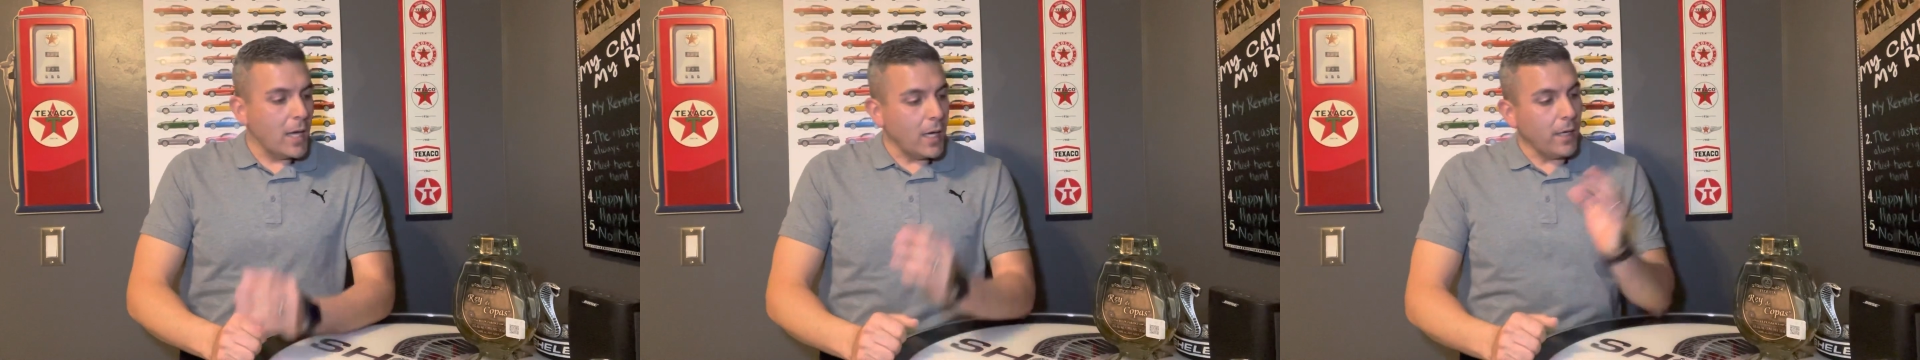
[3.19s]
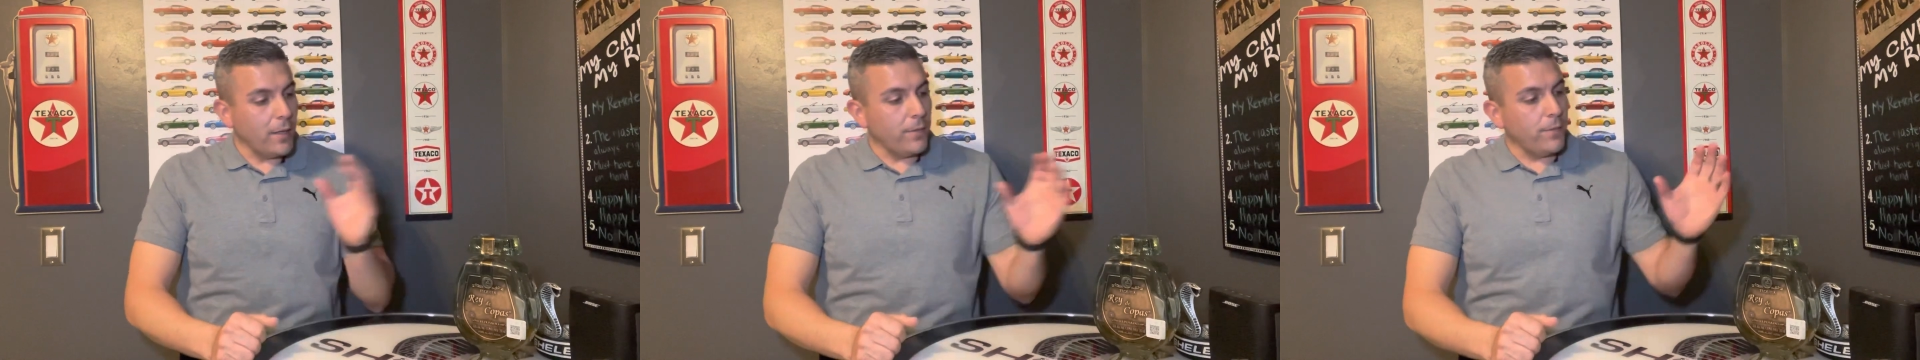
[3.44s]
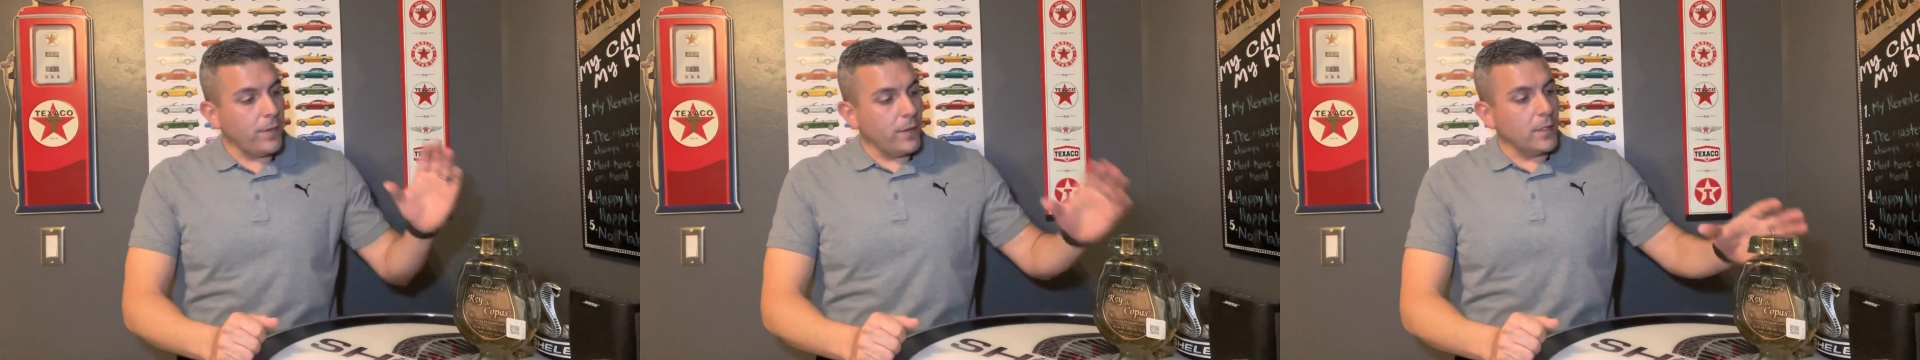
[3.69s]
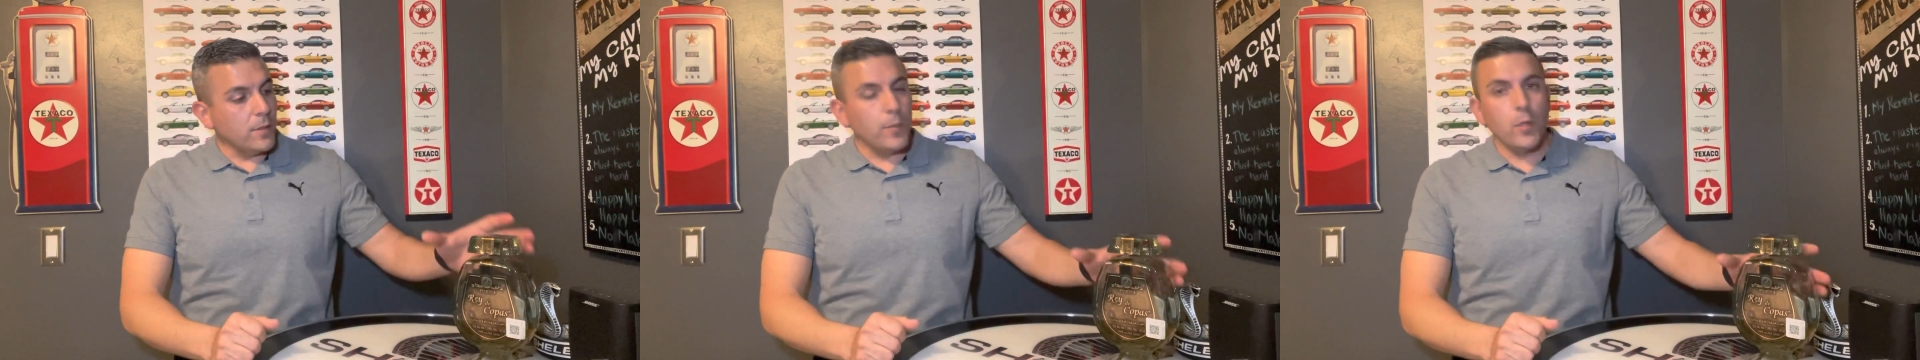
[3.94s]
of
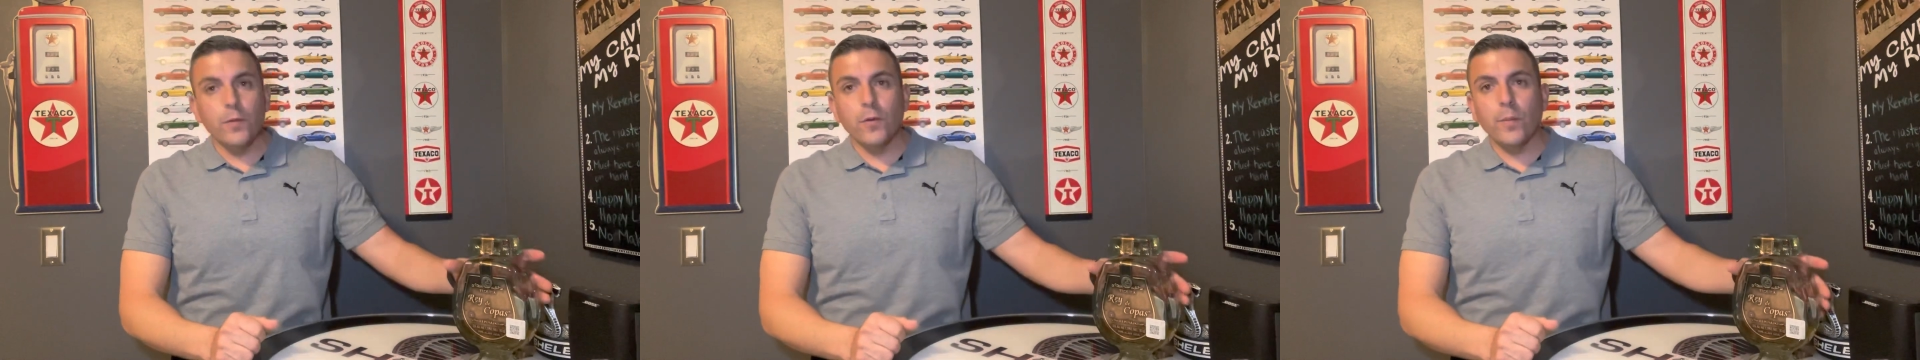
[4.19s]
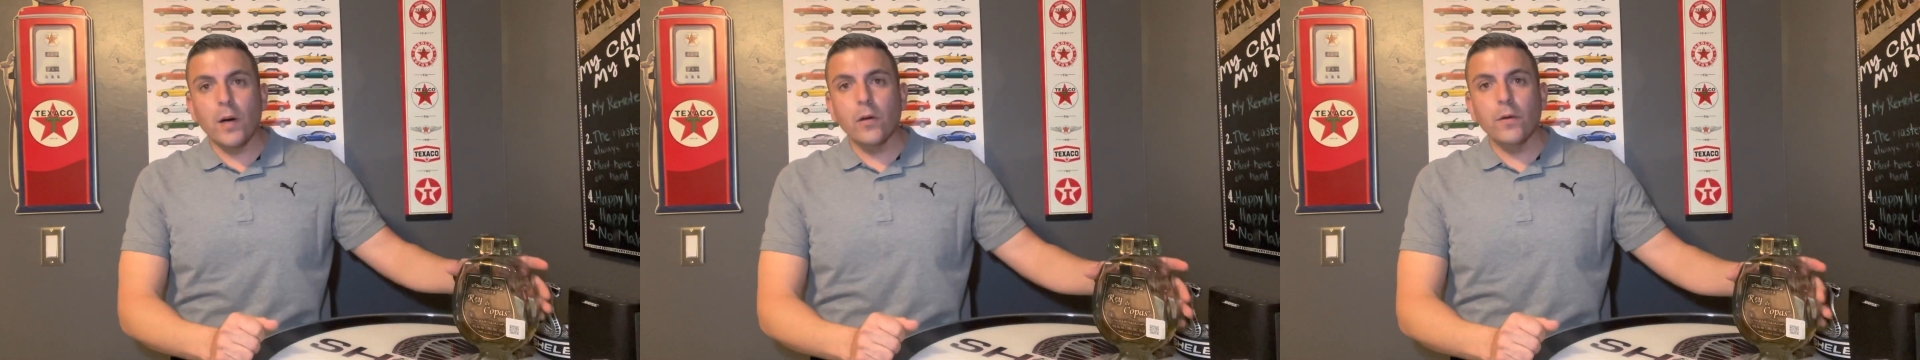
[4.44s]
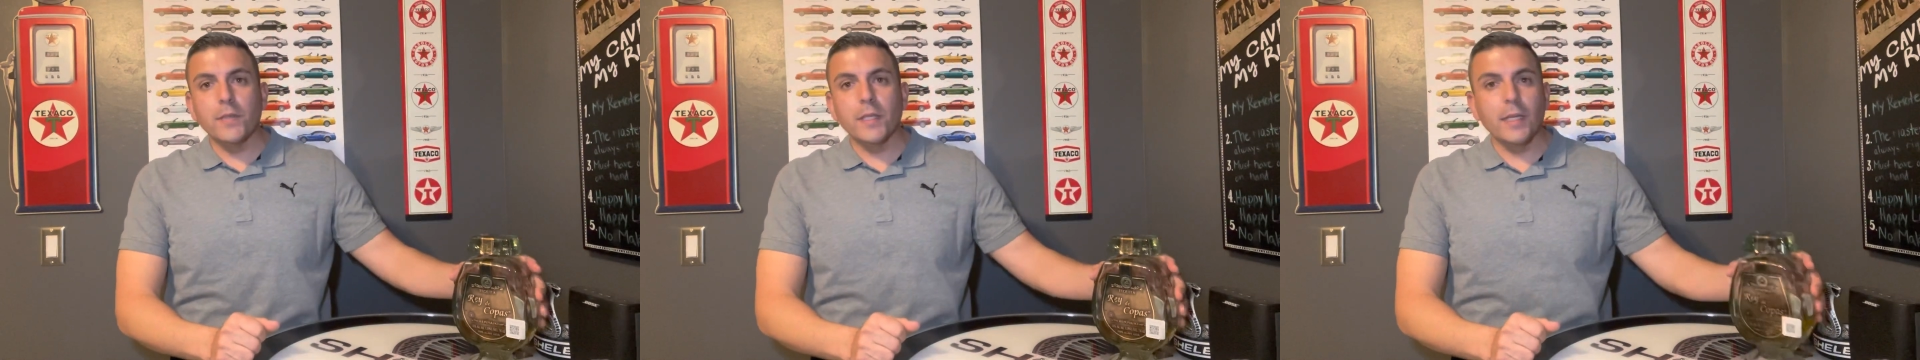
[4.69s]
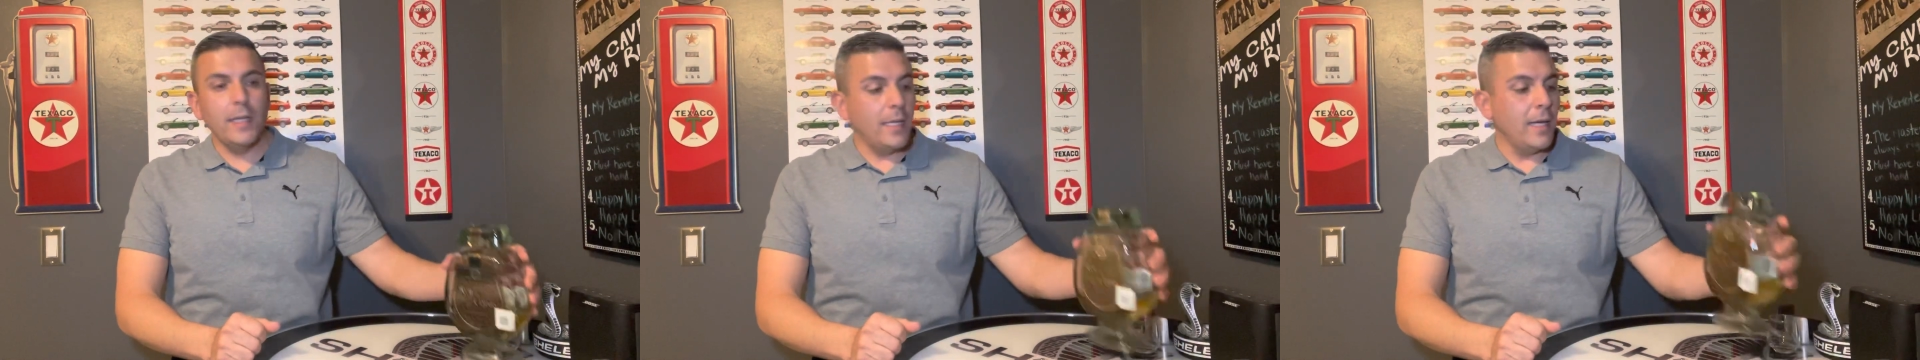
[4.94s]
this beautiful bottle of
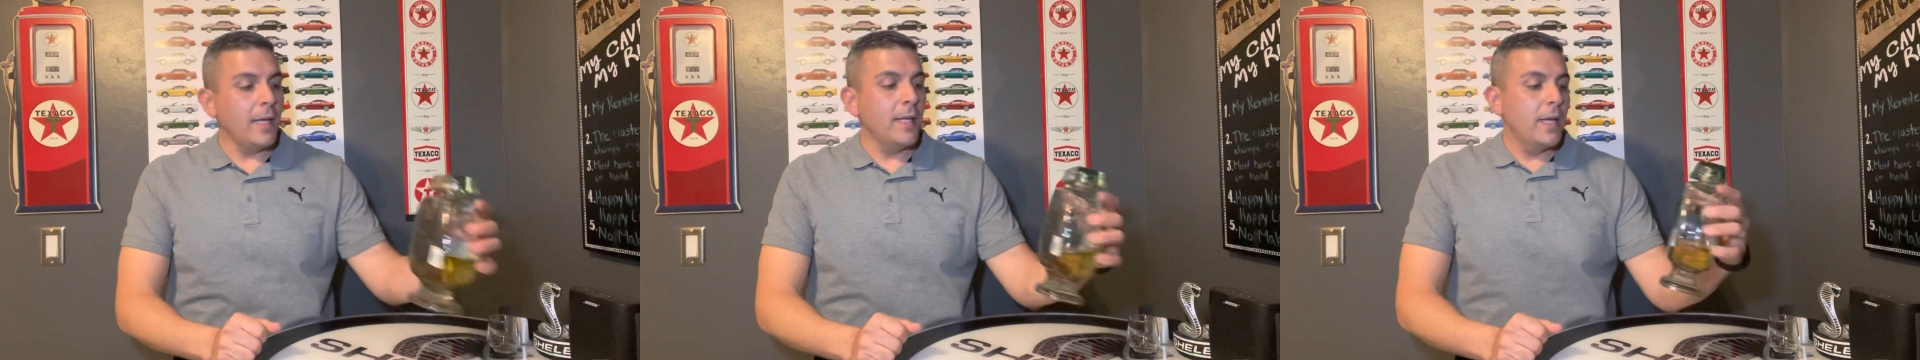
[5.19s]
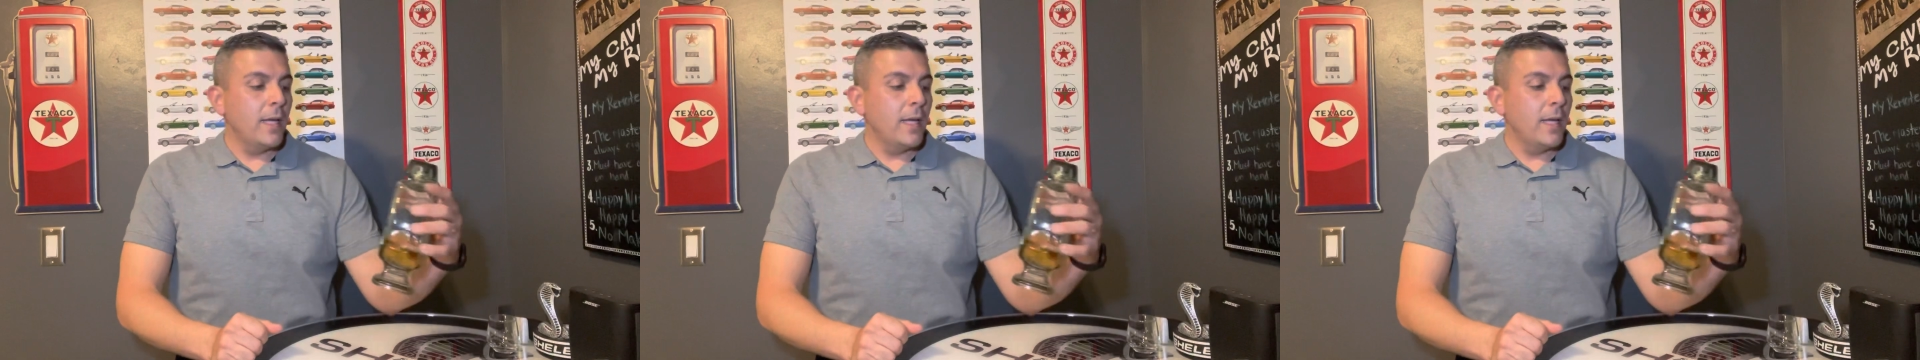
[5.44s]
tequila